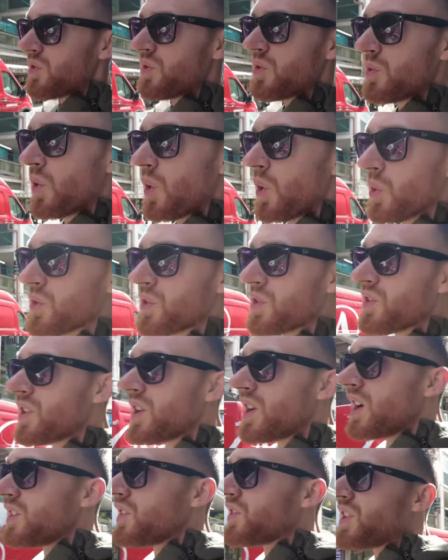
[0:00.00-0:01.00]
towards
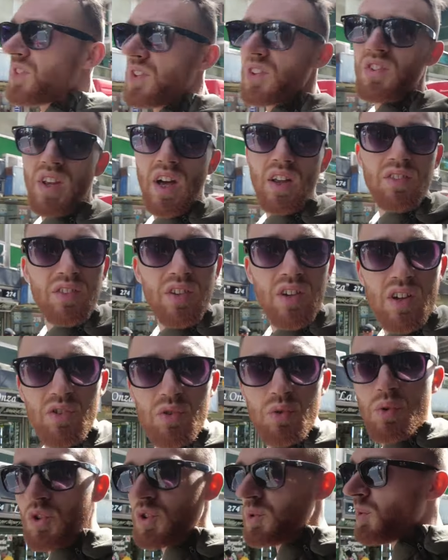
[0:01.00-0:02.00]
uh, the city centre,
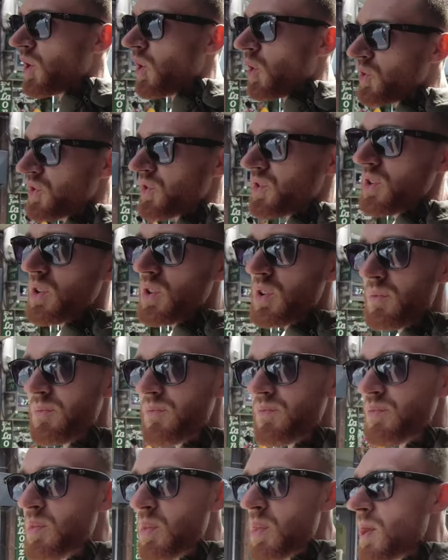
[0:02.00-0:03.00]
towards my hostel.
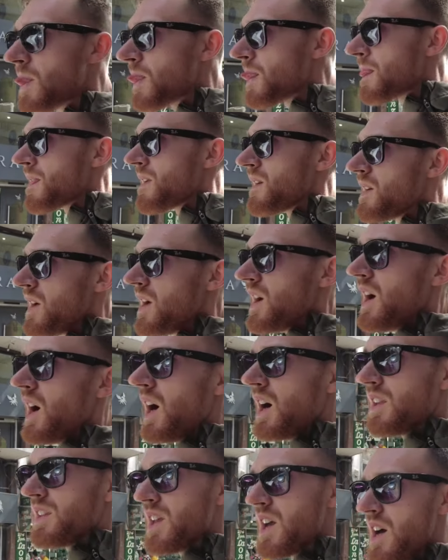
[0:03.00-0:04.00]

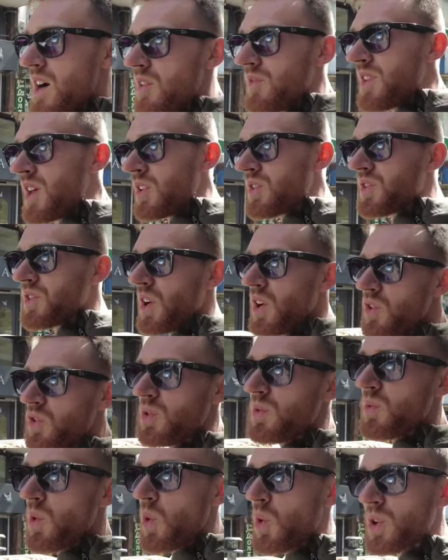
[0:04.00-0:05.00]
And yeah, I've now decided
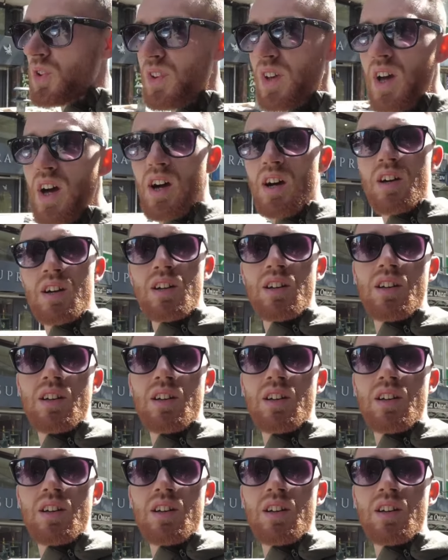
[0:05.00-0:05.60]
to walk there.